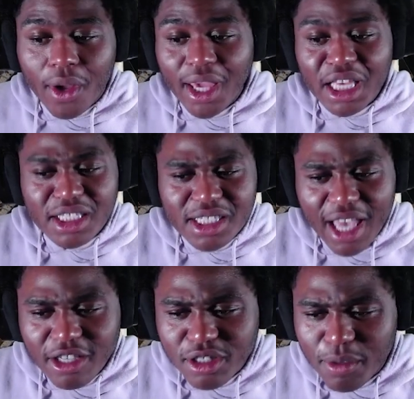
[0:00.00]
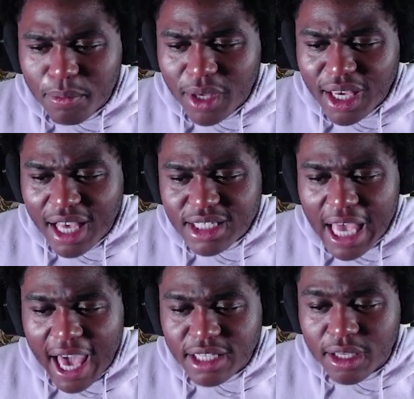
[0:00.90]
he
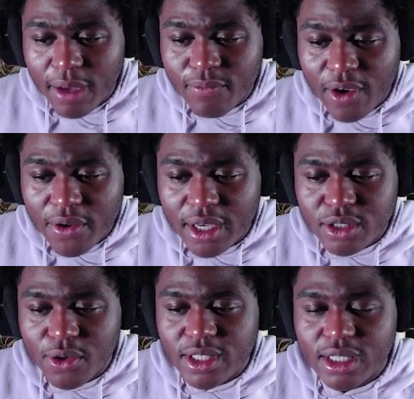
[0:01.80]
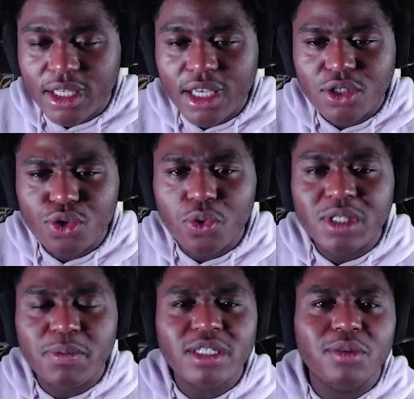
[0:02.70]
has a very interesting kit too,
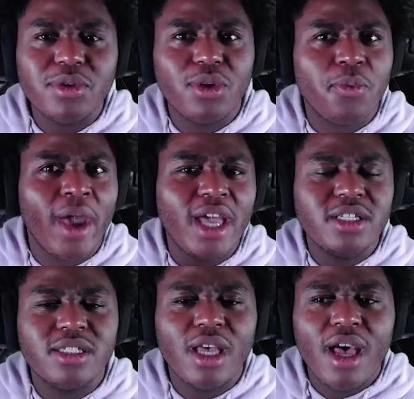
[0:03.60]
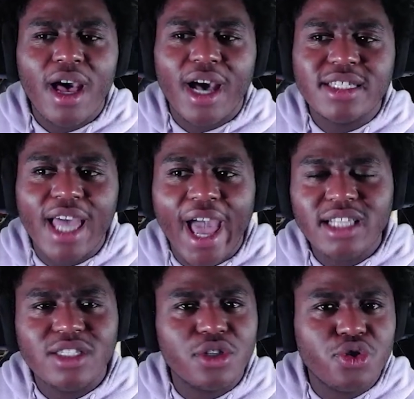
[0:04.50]
especially with the ranged attacks,
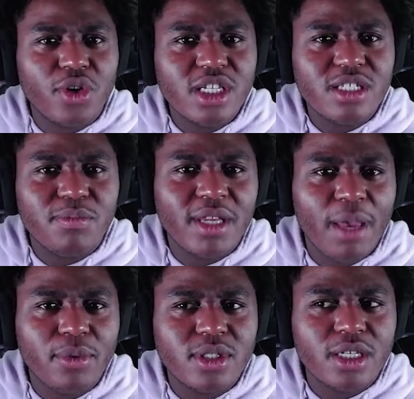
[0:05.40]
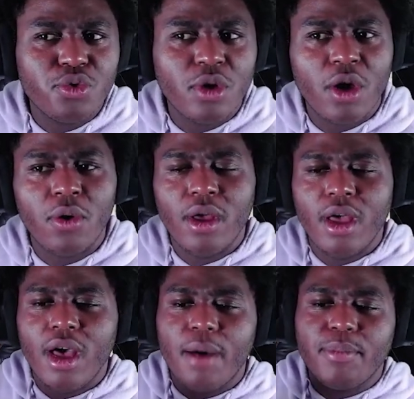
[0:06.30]
the trenches, being able to
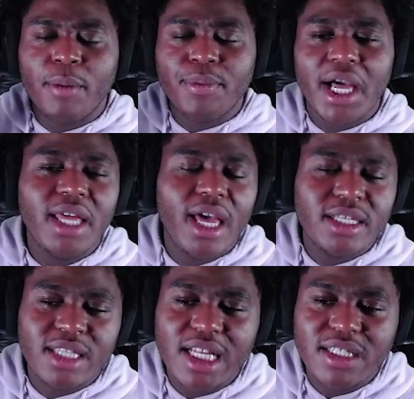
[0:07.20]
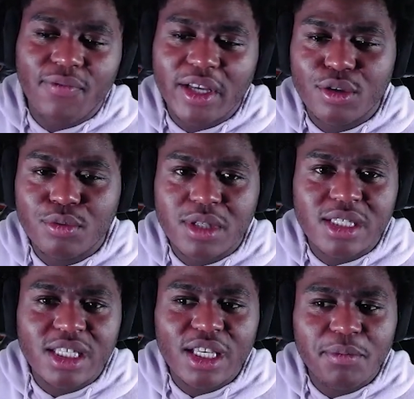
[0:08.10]
apply that status effect to him to
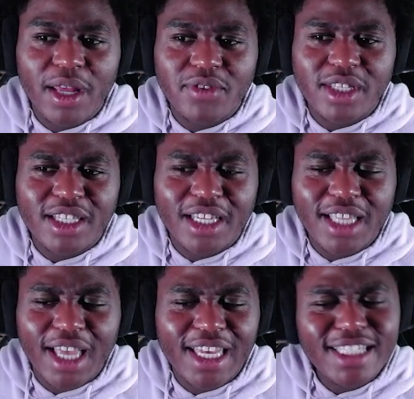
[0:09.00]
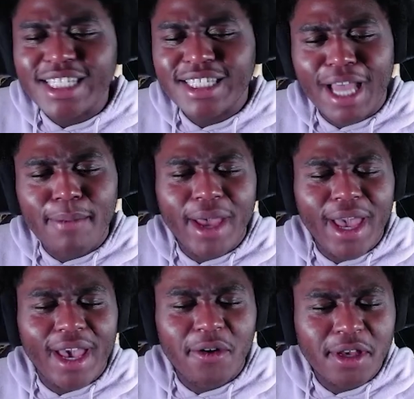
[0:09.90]
see him and everything like that. His is not
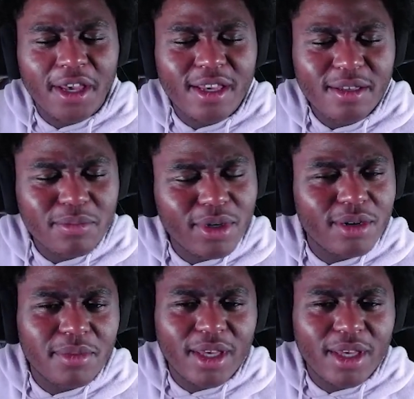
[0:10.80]
bad. Okay, Pyramid